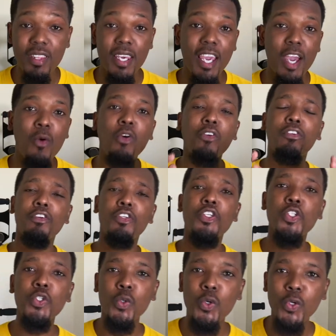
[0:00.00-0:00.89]
I would have
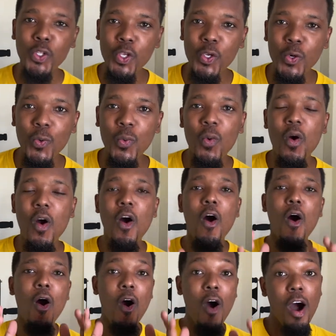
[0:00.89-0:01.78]
shown you
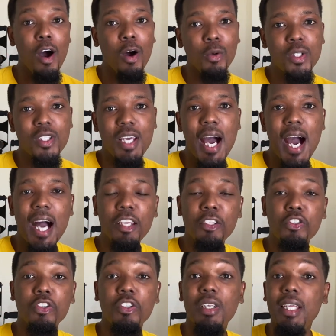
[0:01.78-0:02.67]
how to
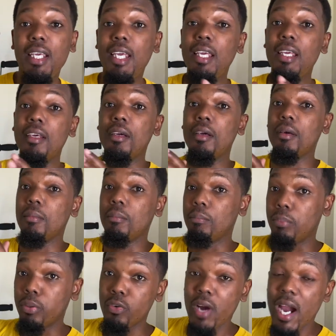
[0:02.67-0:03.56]
actually
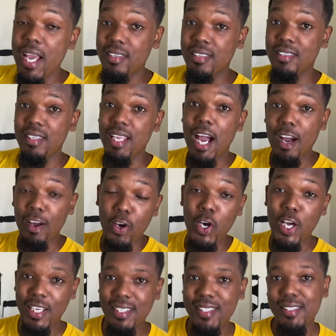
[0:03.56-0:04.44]
press or
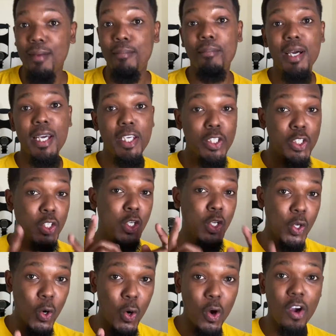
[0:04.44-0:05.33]
customize
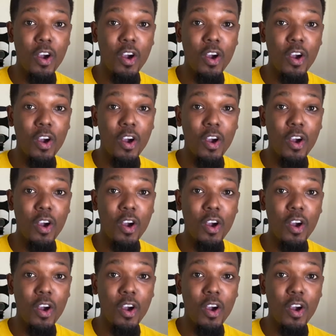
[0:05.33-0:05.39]
your